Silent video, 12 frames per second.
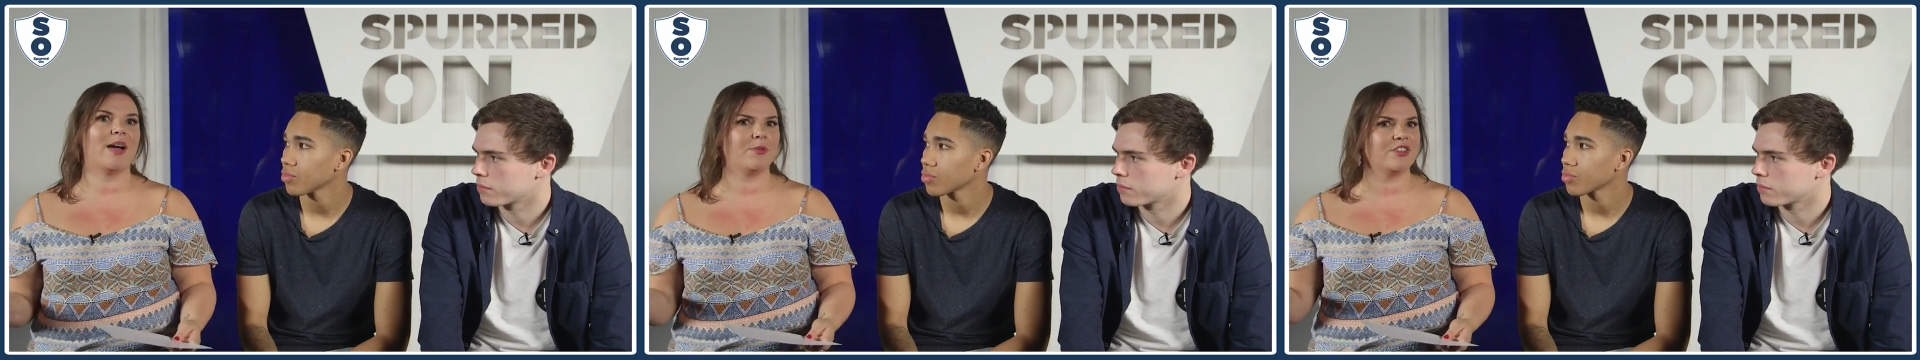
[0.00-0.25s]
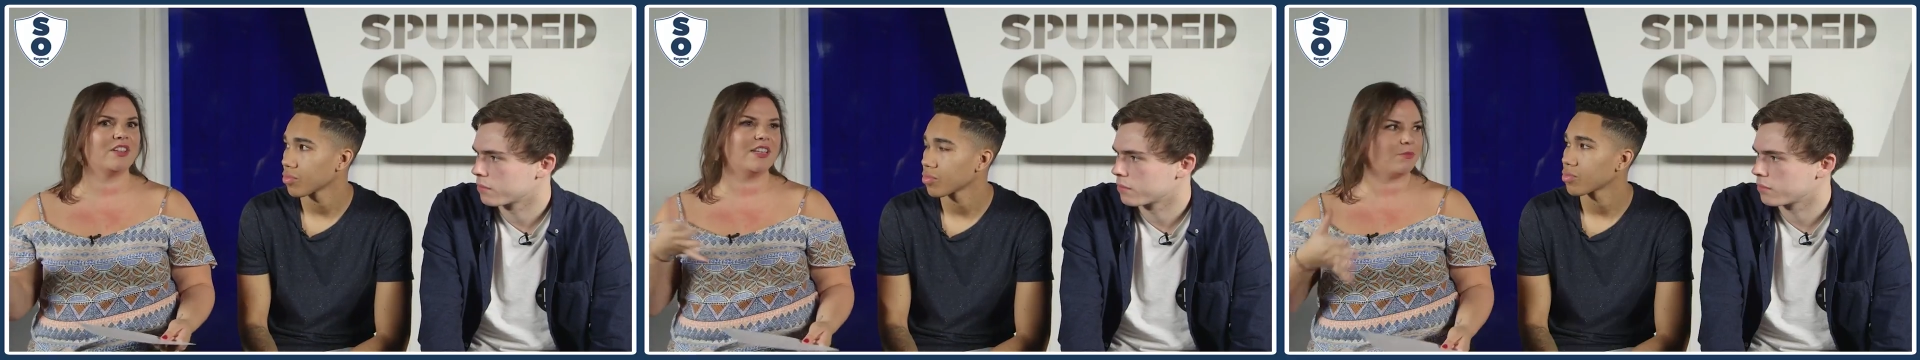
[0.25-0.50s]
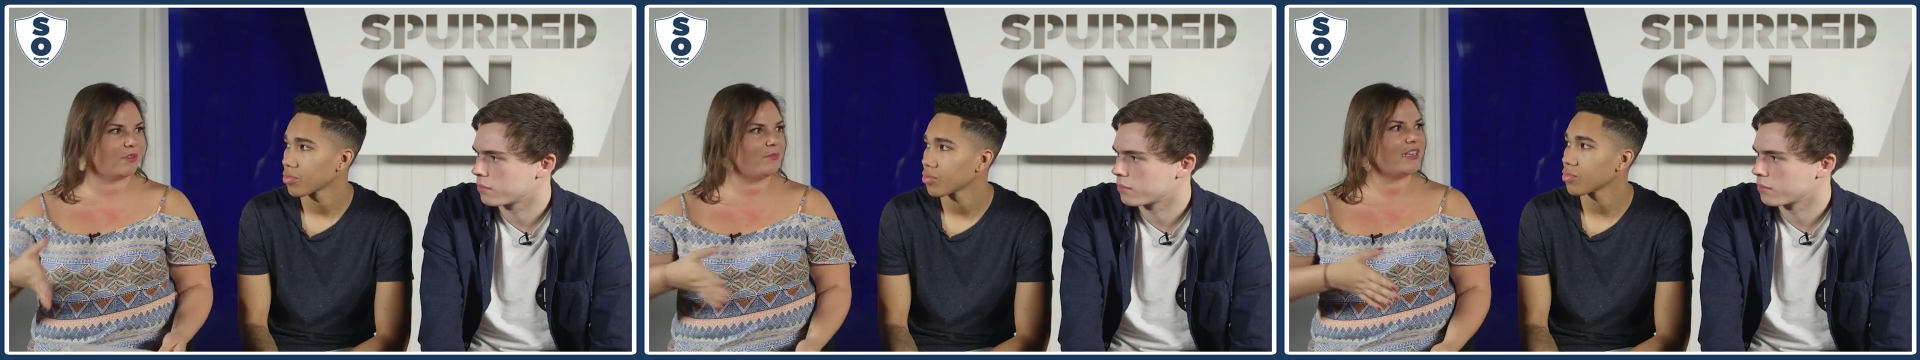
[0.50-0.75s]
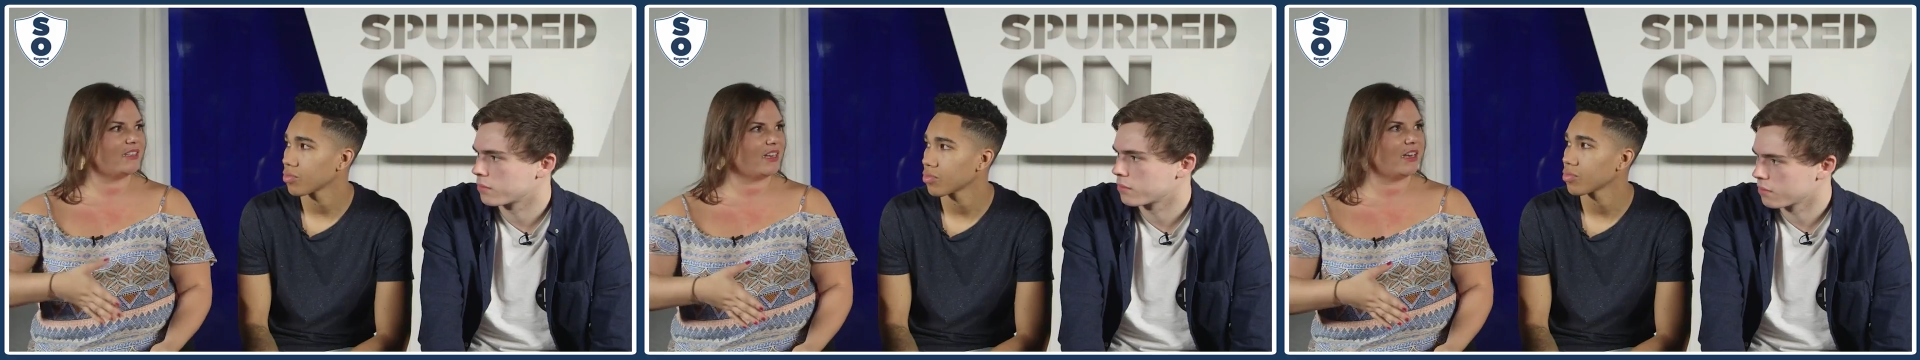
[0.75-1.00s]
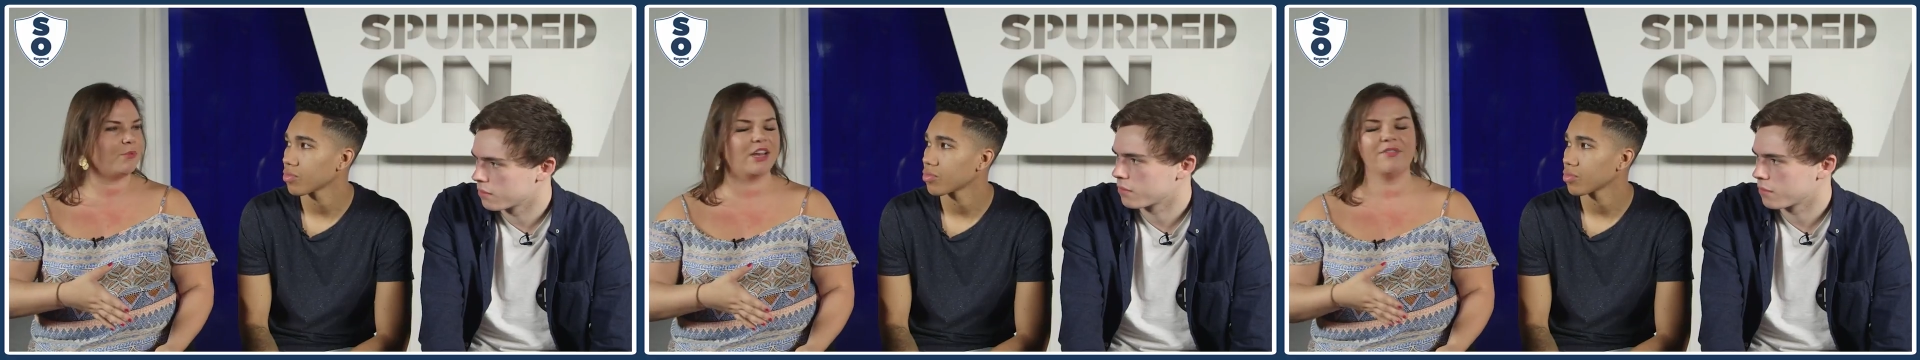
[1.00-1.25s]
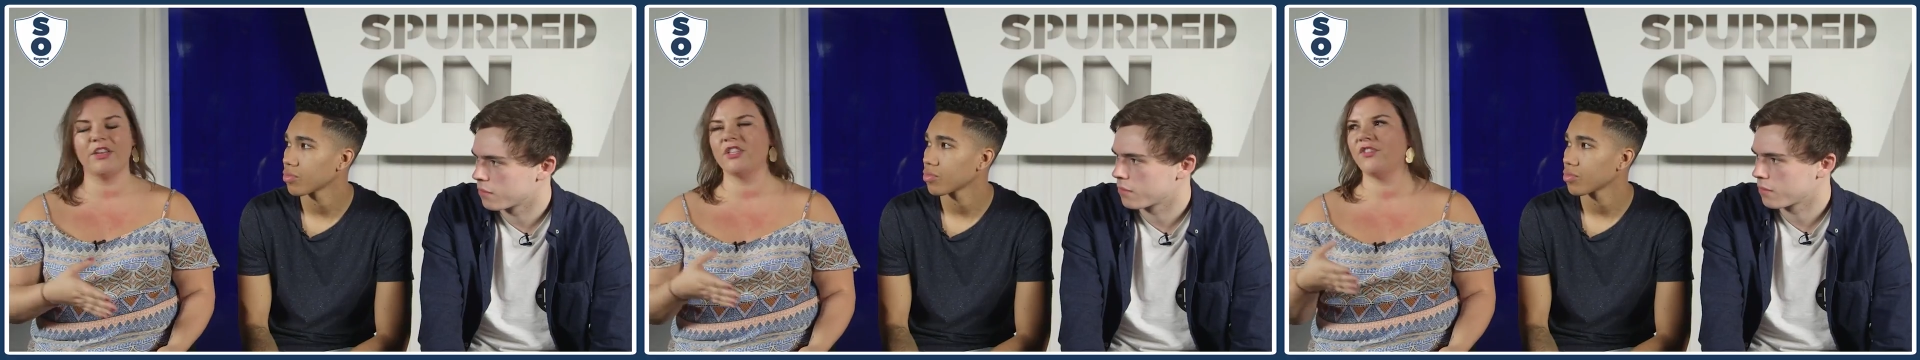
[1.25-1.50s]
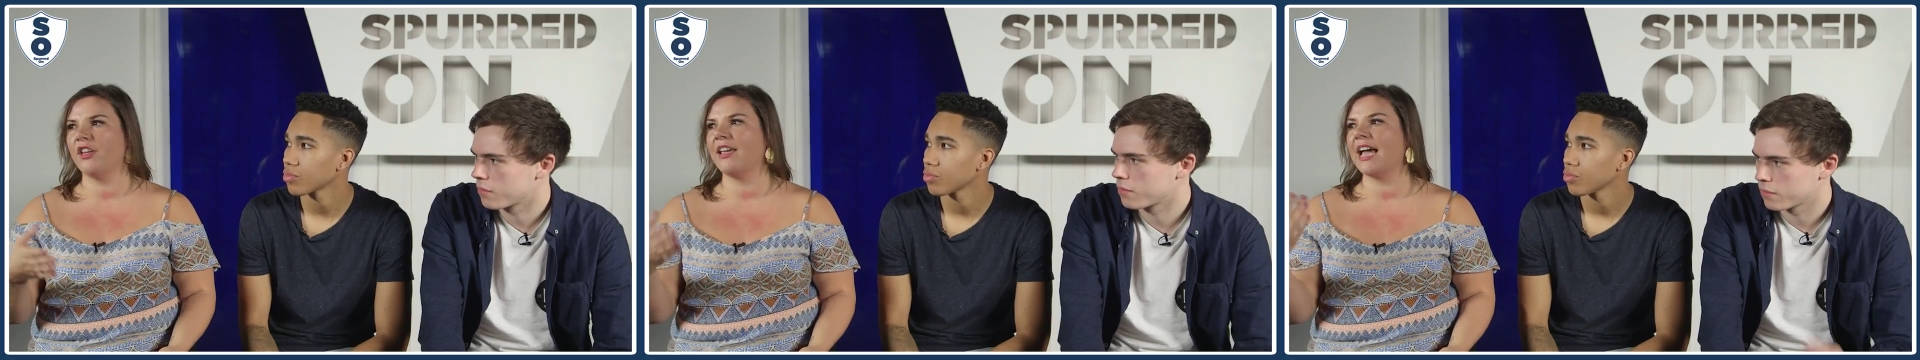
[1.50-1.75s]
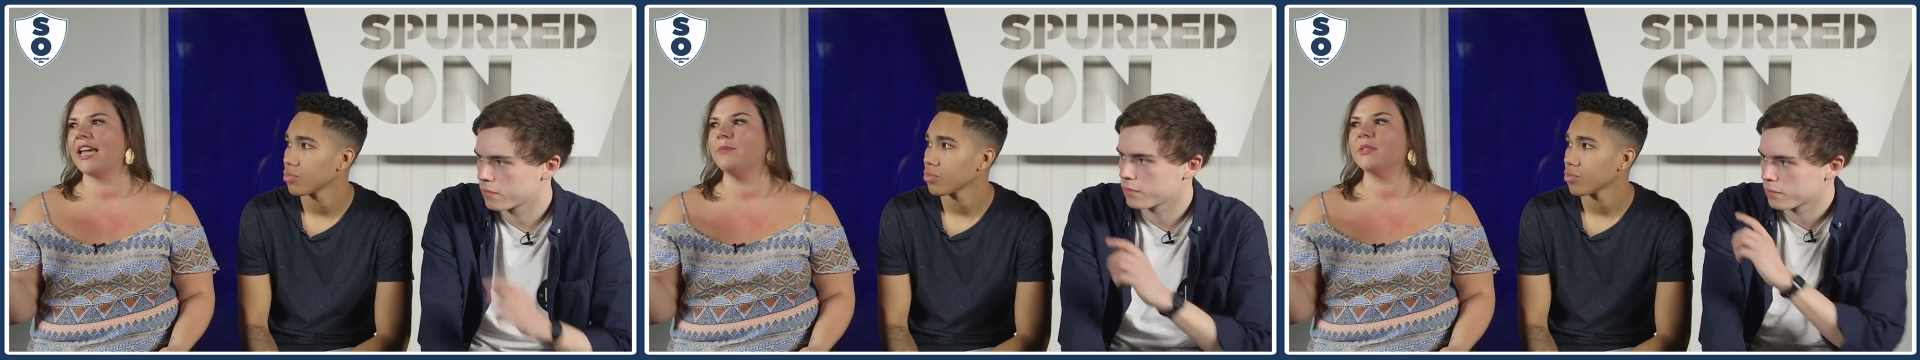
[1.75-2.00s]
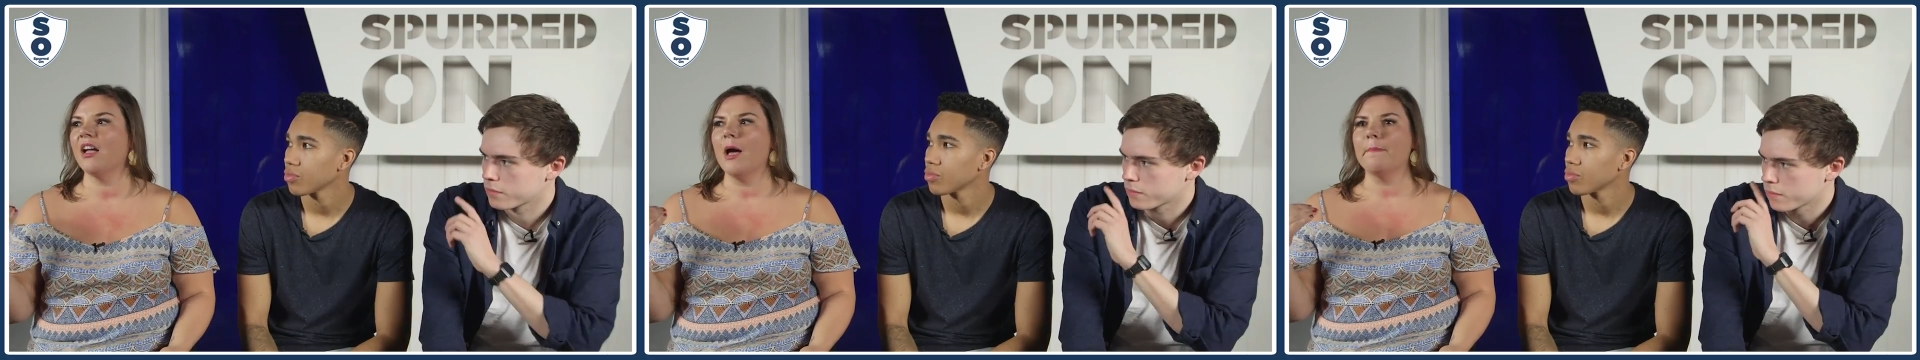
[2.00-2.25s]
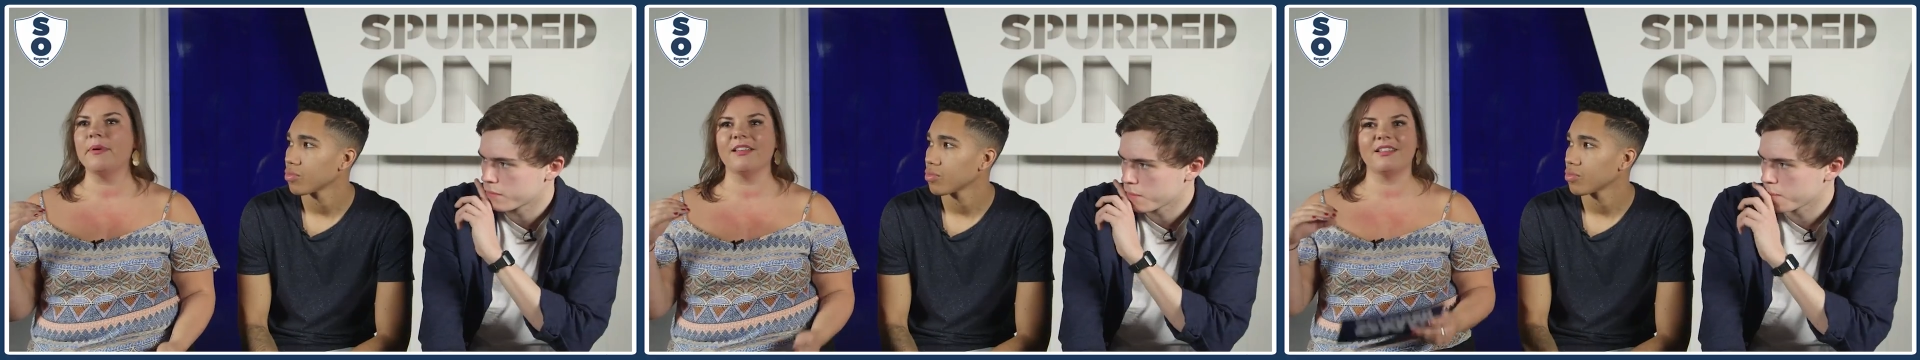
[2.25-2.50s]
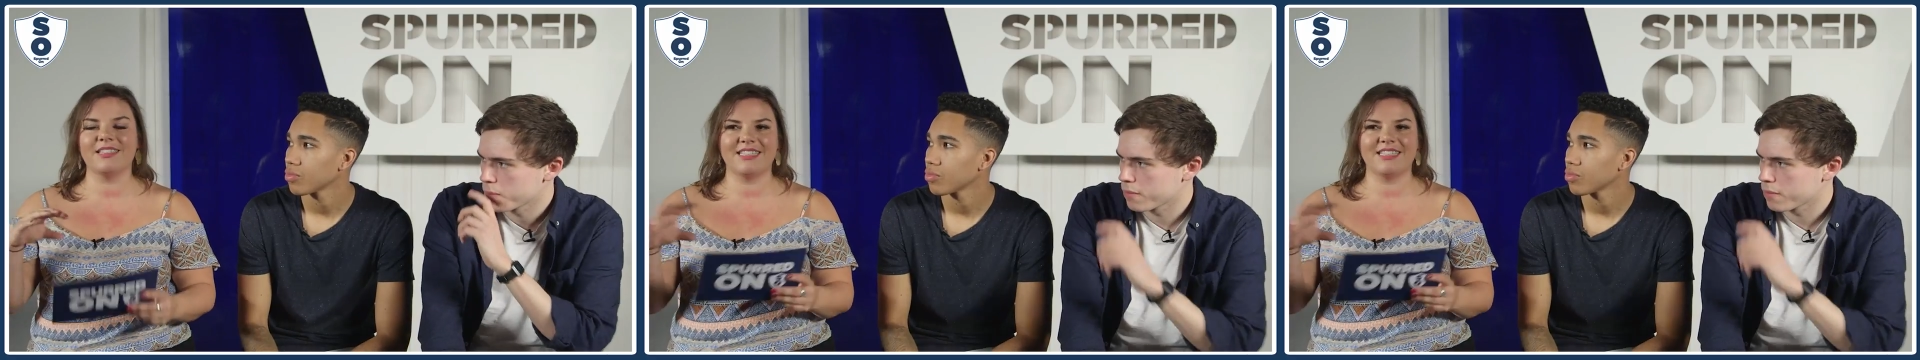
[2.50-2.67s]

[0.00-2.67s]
Speaker 1: back, which I think was missing in the previous few games. But